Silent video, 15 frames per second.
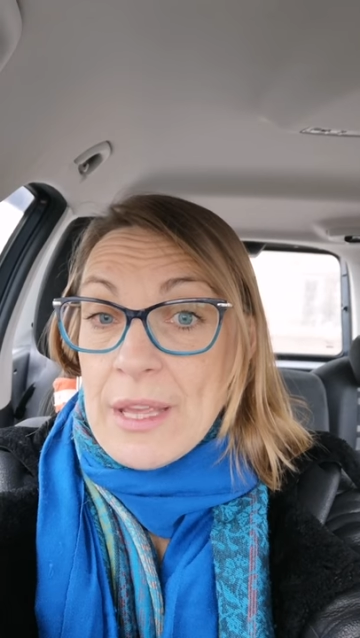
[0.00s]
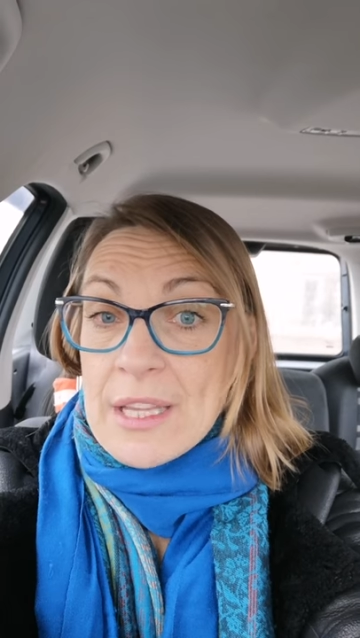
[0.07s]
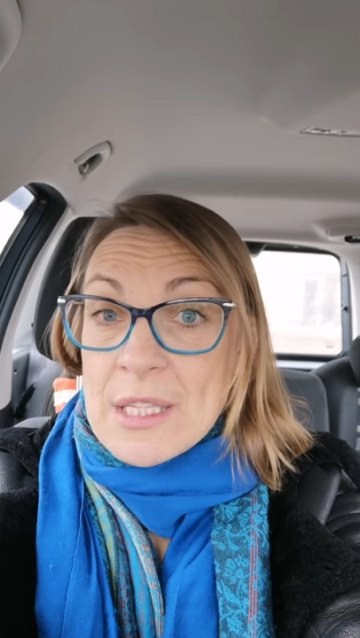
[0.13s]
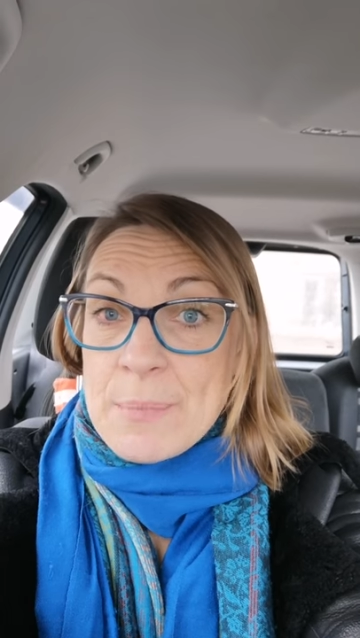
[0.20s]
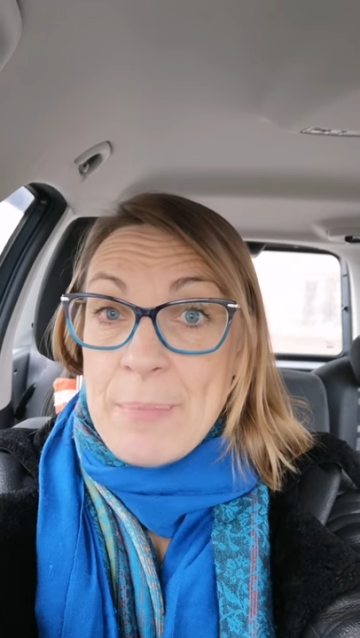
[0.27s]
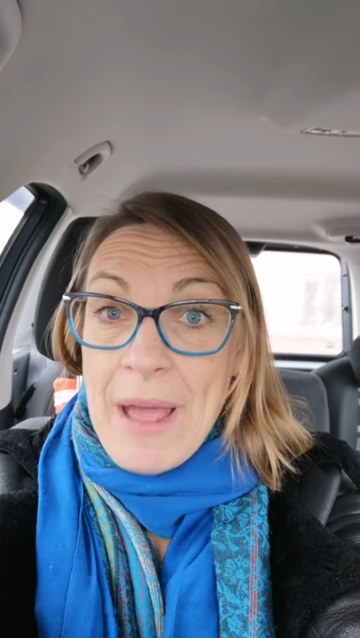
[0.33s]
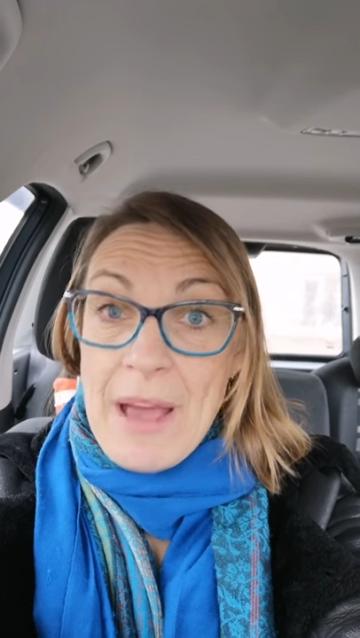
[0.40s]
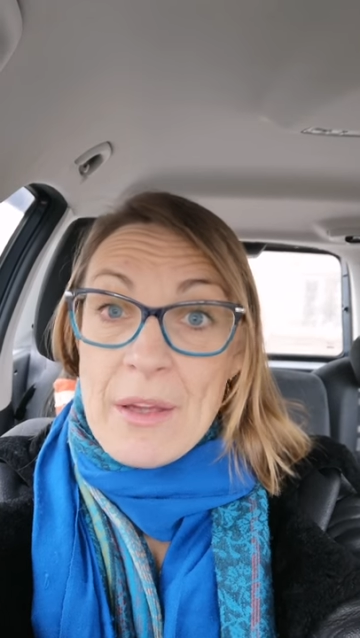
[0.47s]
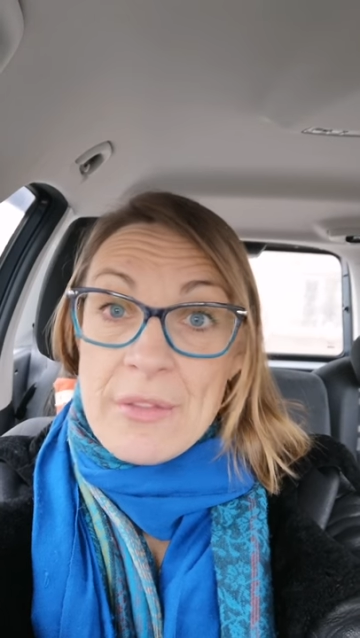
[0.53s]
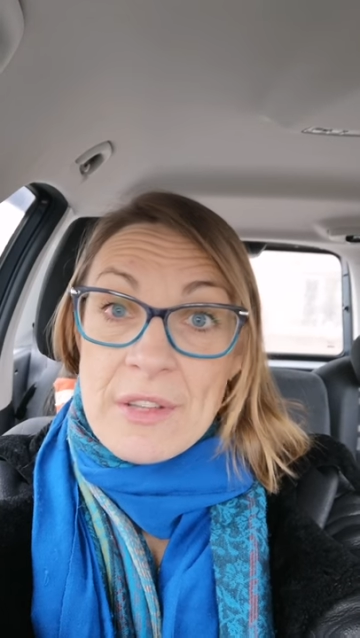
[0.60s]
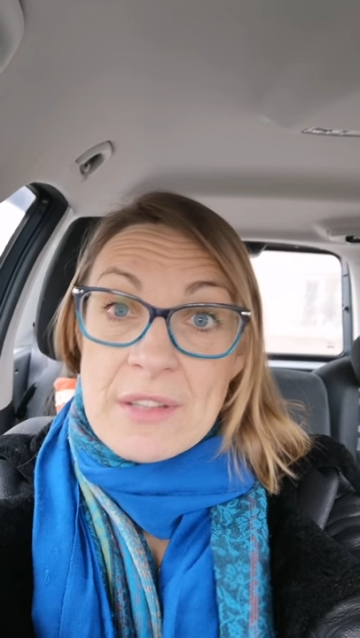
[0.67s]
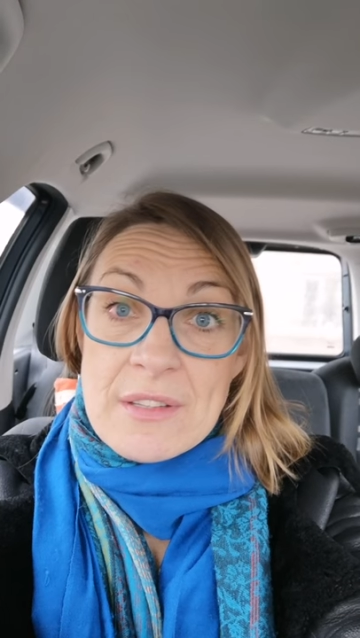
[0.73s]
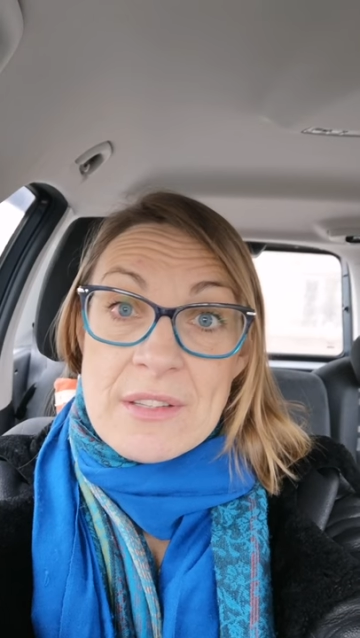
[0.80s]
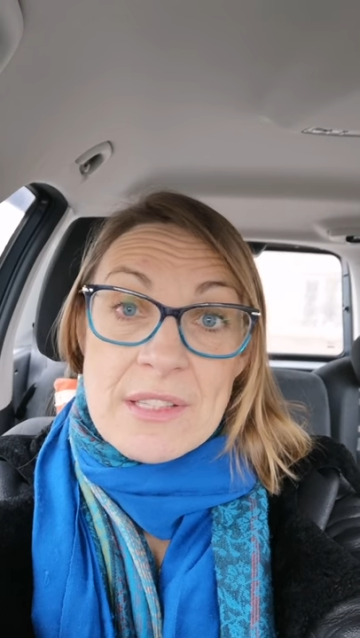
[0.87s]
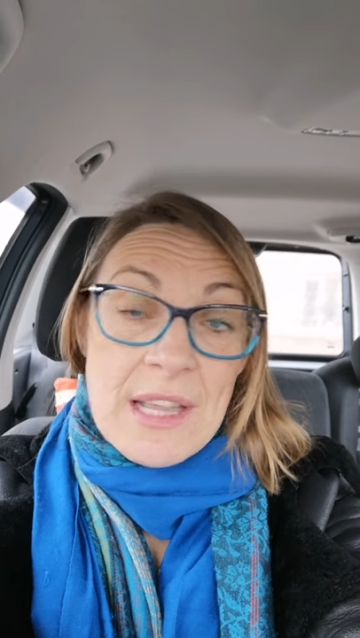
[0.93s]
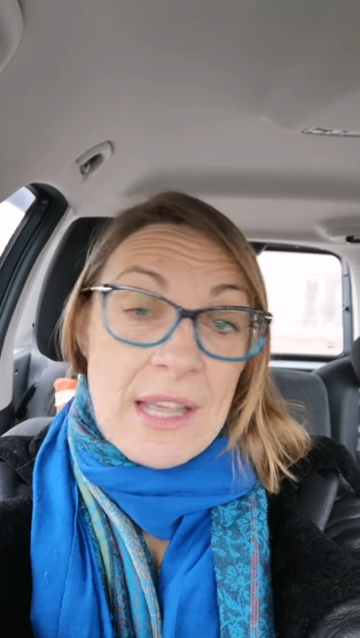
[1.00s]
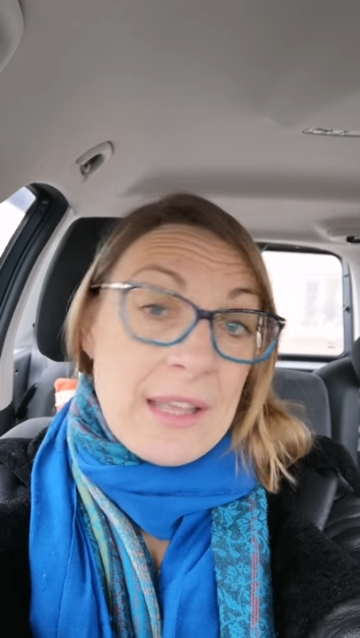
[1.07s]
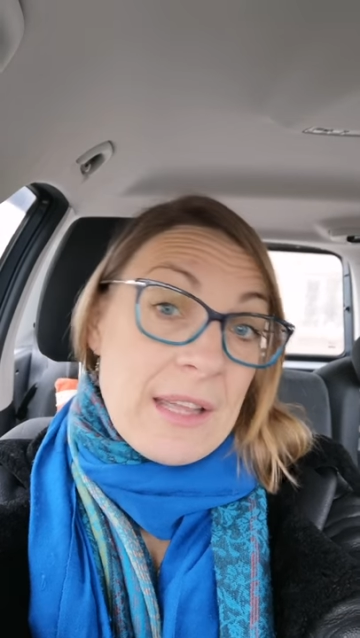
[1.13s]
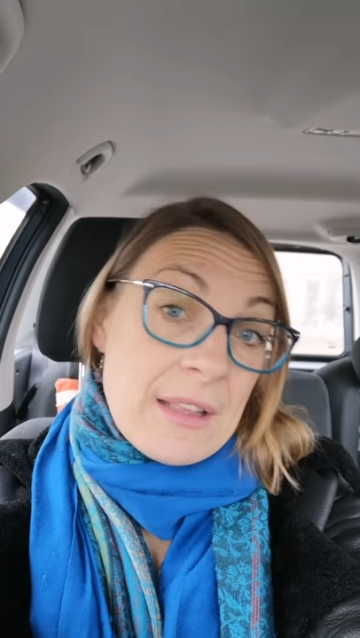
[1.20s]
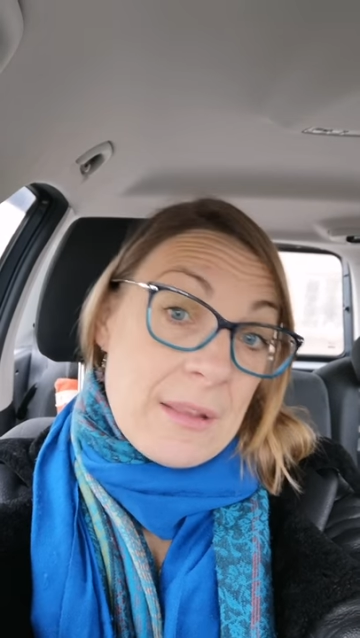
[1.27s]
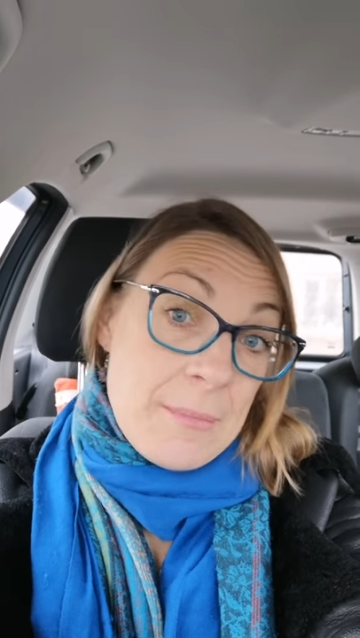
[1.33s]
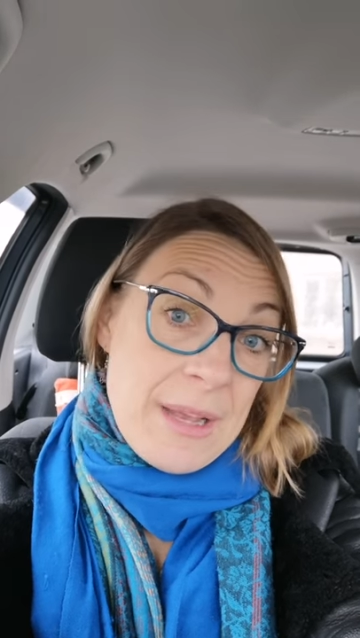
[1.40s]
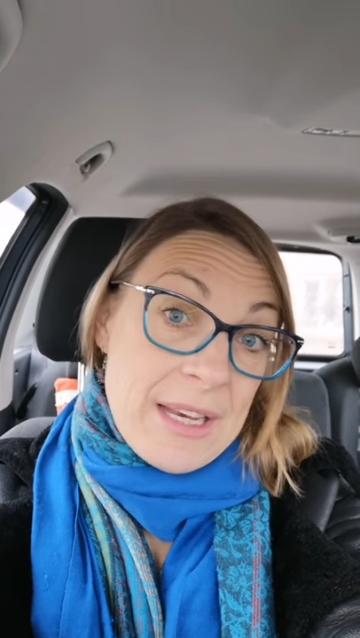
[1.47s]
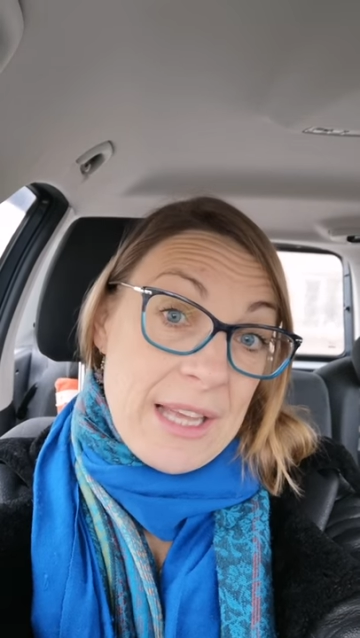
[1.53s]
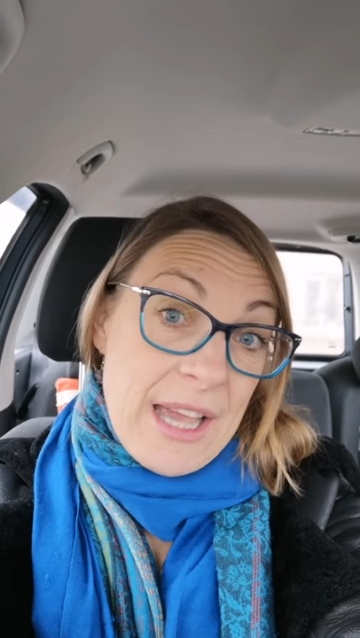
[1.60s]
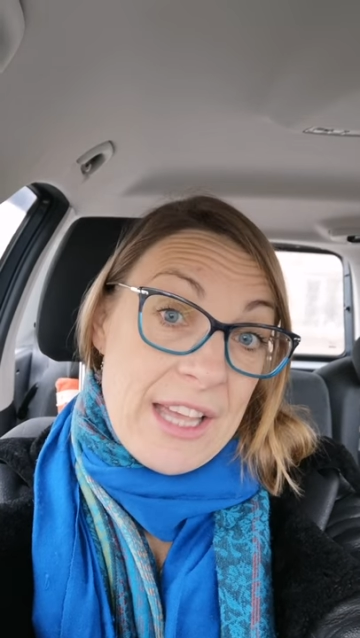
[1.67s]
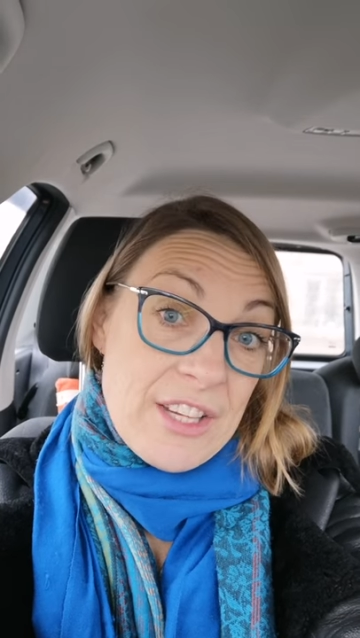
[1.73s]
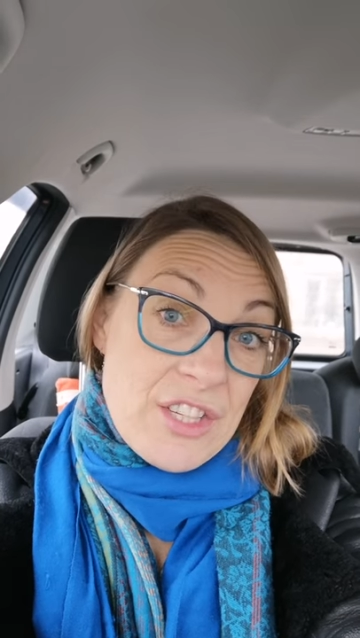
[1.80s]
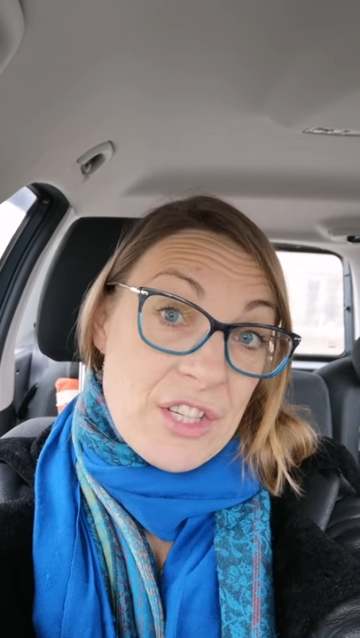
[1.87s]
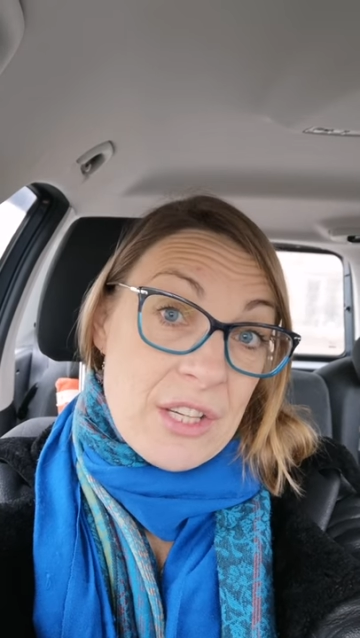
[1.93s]
is better than taking the
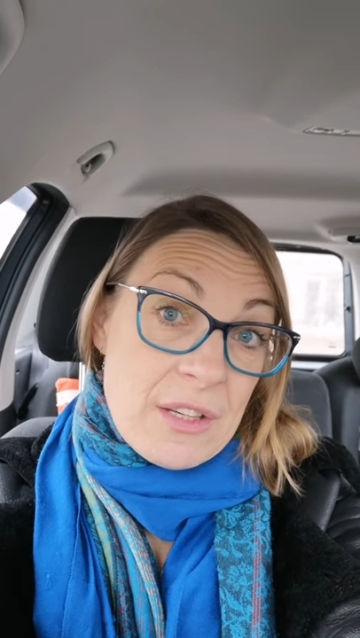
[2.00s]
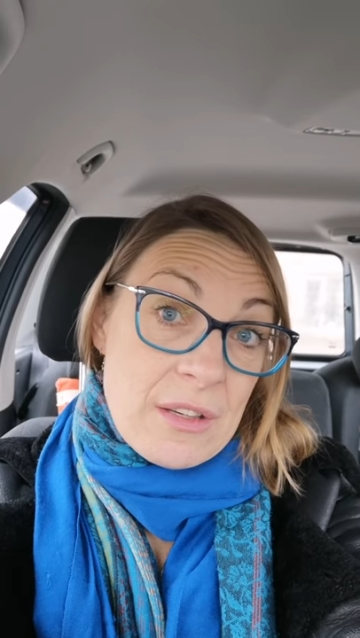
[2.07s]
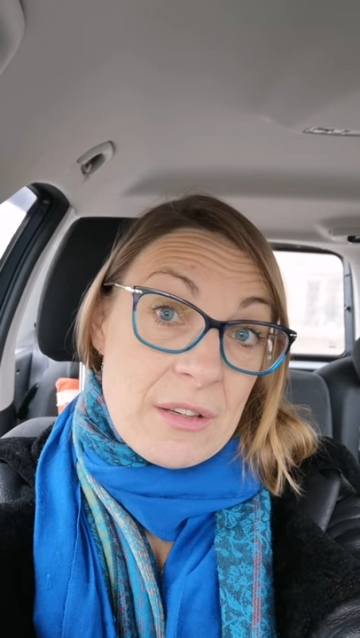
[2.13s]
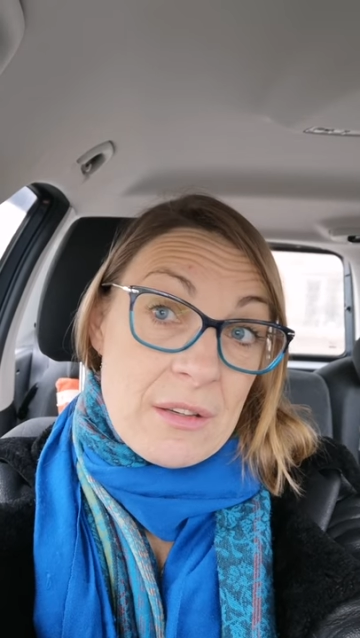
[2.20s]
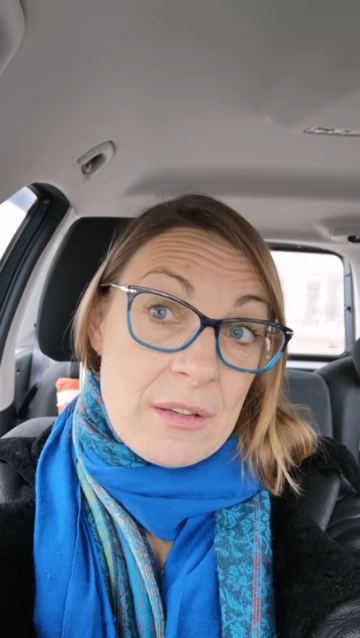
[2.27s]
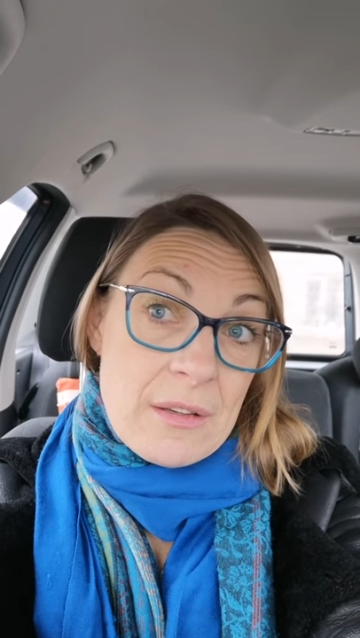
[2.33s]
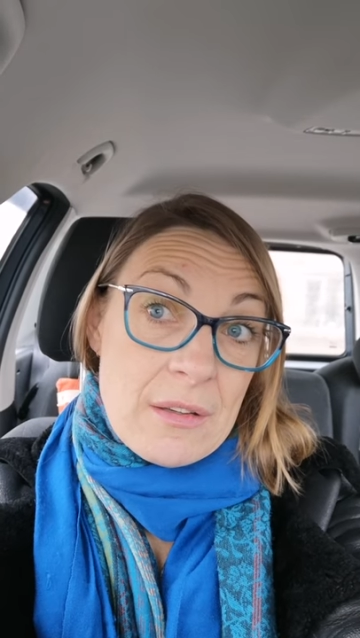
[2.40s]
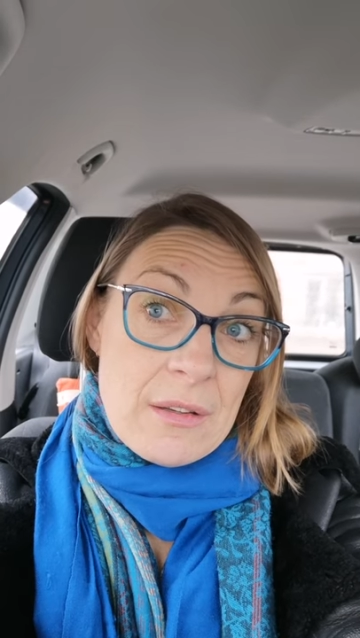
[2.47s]
medication,